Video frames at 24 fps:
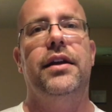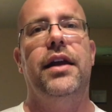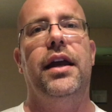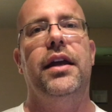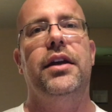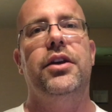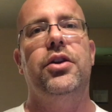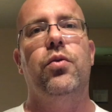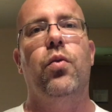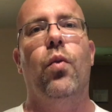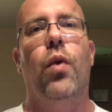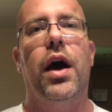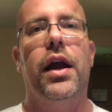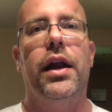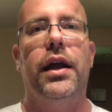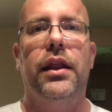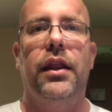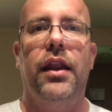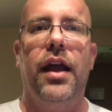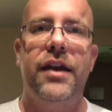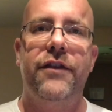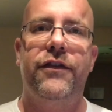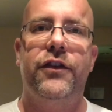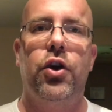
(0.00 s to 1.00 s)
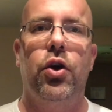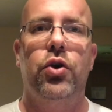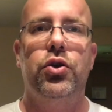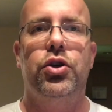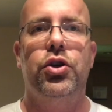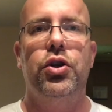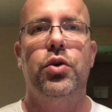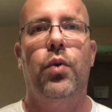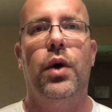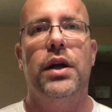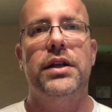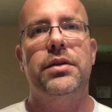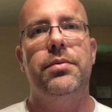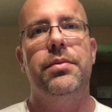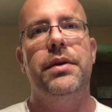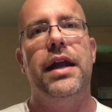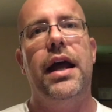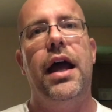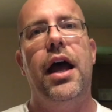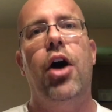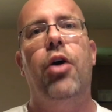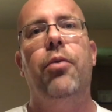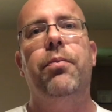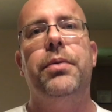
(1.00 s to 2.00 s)
and you want a life coach or you want somebody to
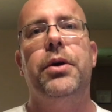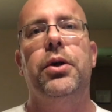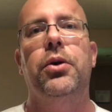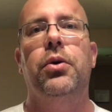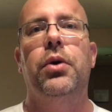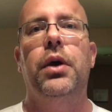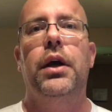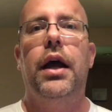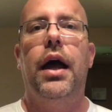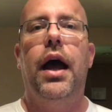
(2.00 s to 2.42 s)
help you,